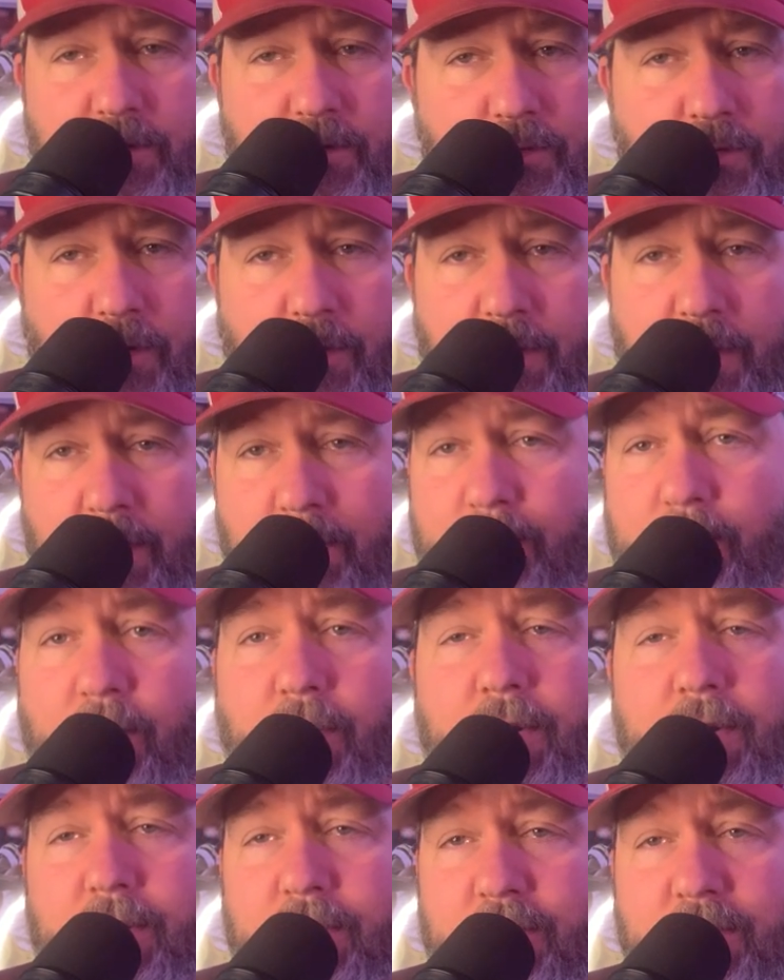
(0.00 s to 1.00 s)
you already
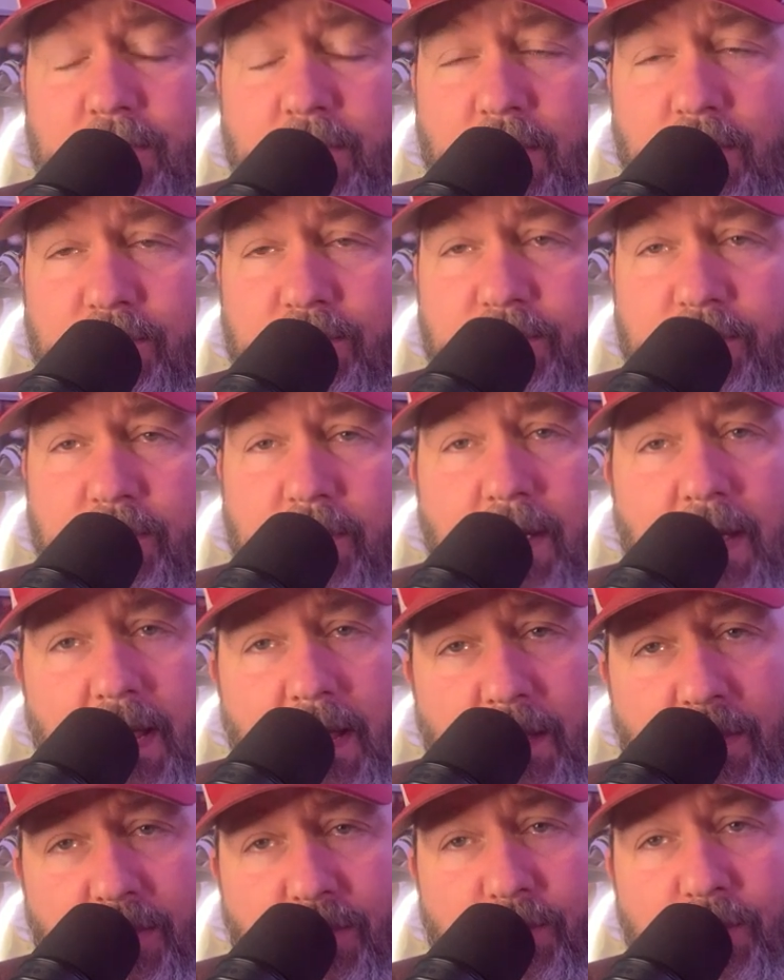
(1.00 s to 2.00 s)
bought yourself
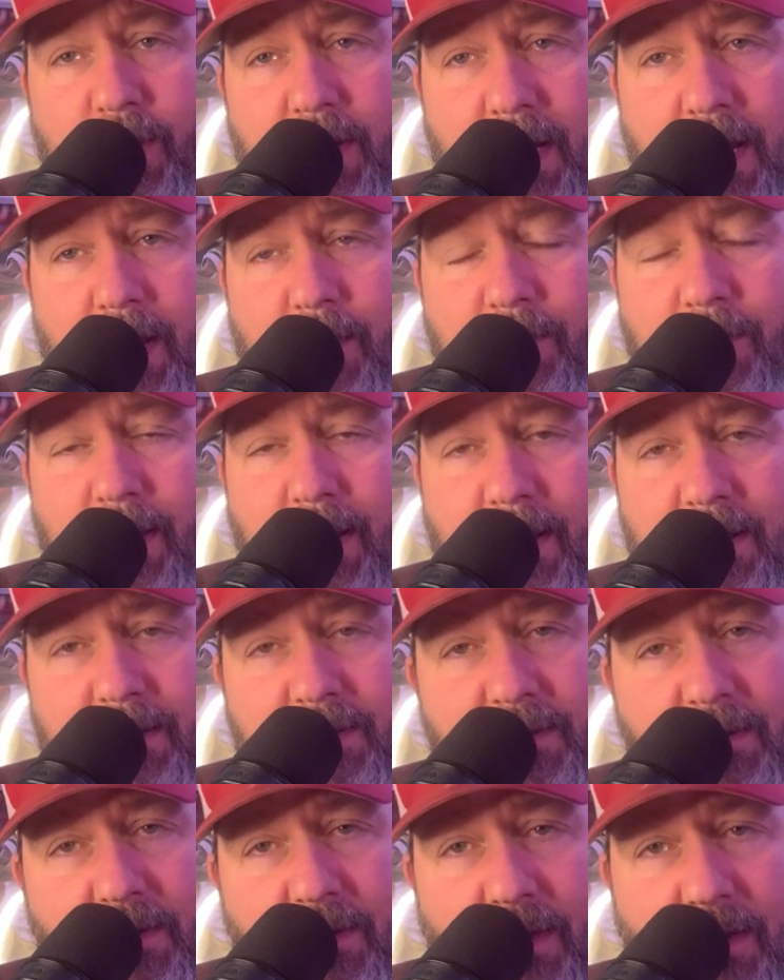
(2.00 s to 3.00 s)
a 3-day
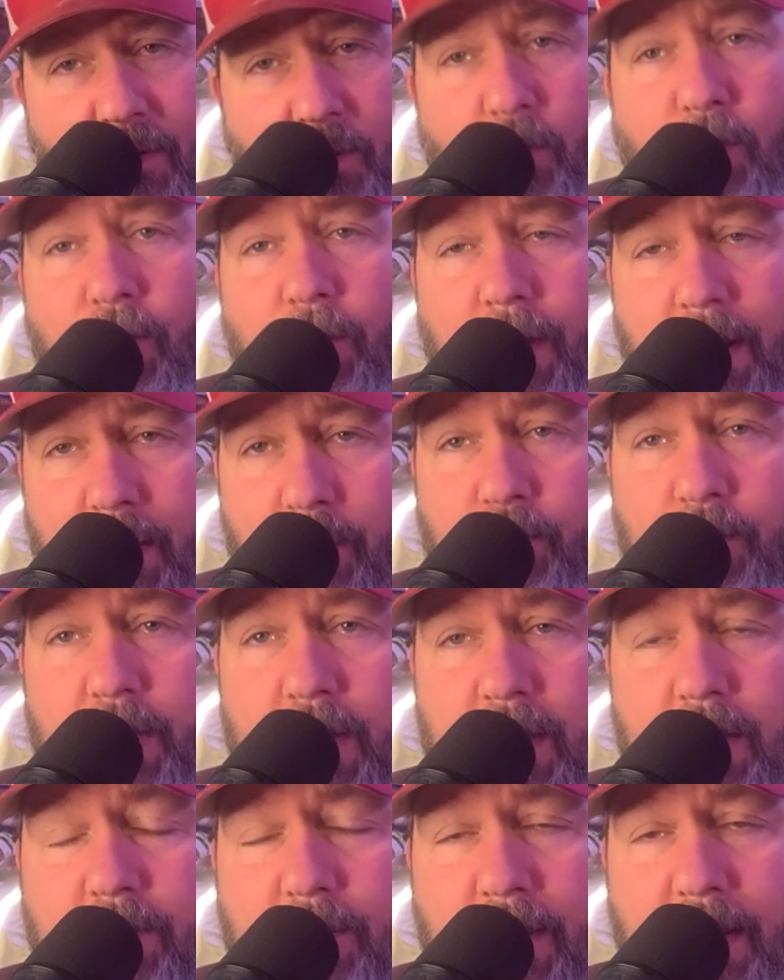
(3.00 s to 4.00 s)
pass or a
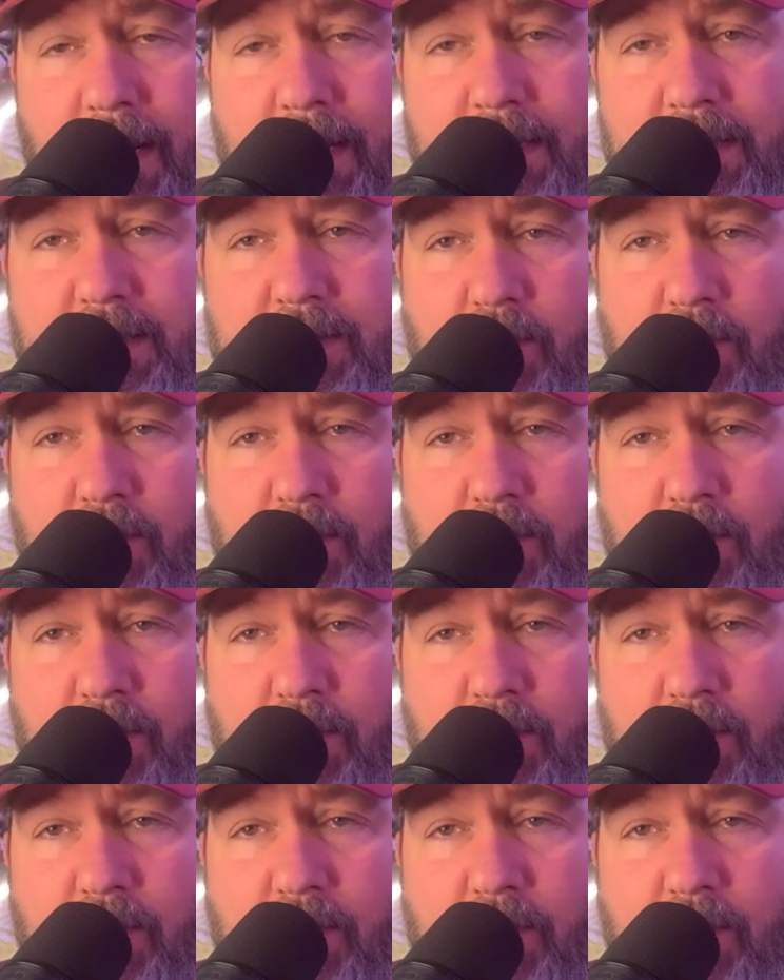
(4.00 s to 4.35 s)
week pass.